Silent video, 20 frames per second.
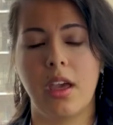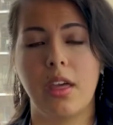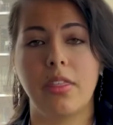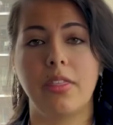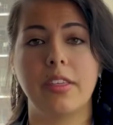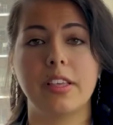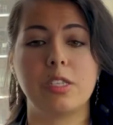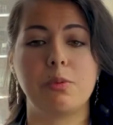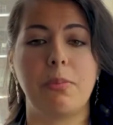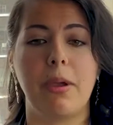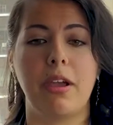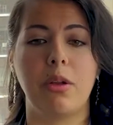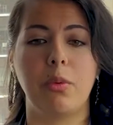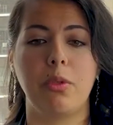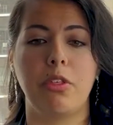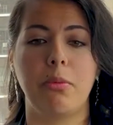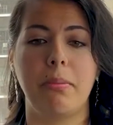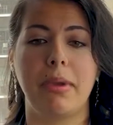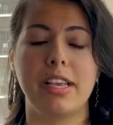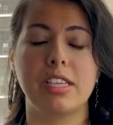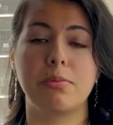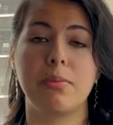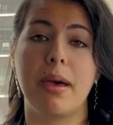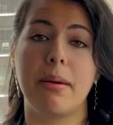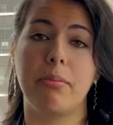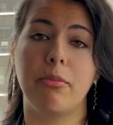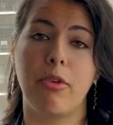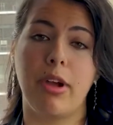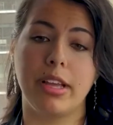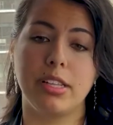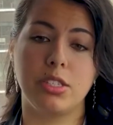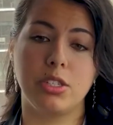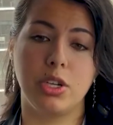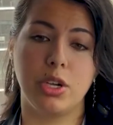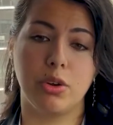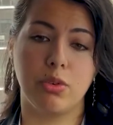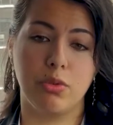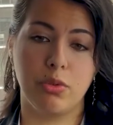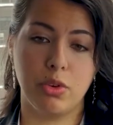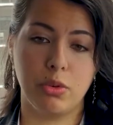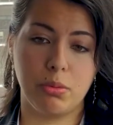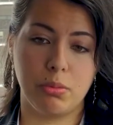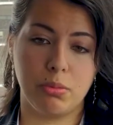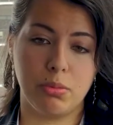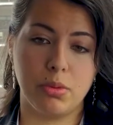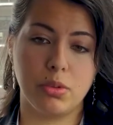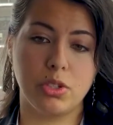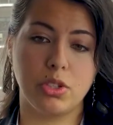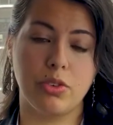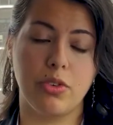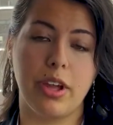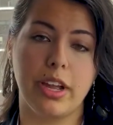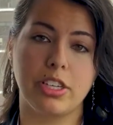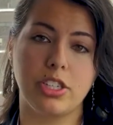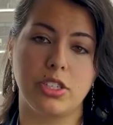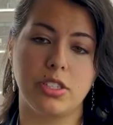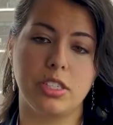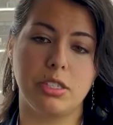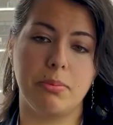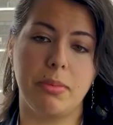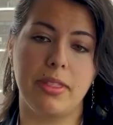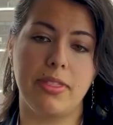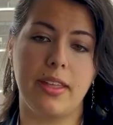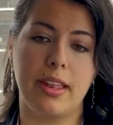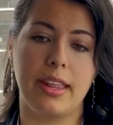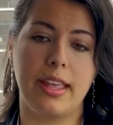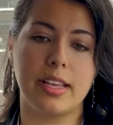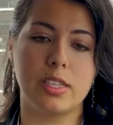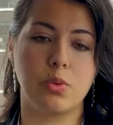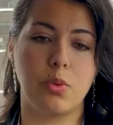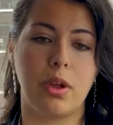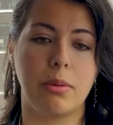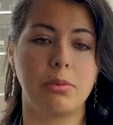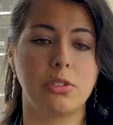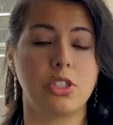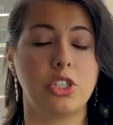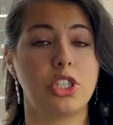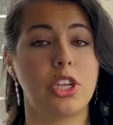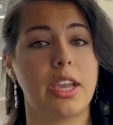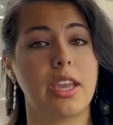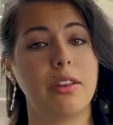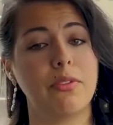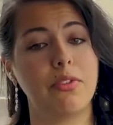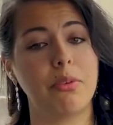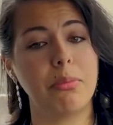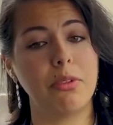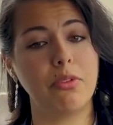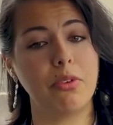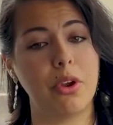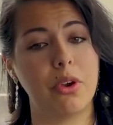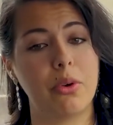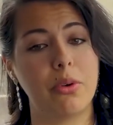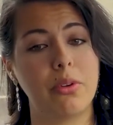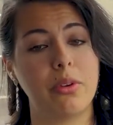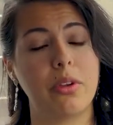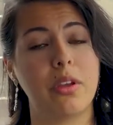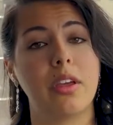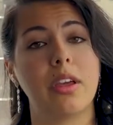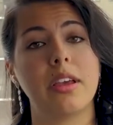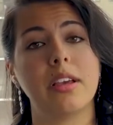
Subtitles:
This, paired with the MazeMap ride to your room directions, meant that guests were able to check in from the road,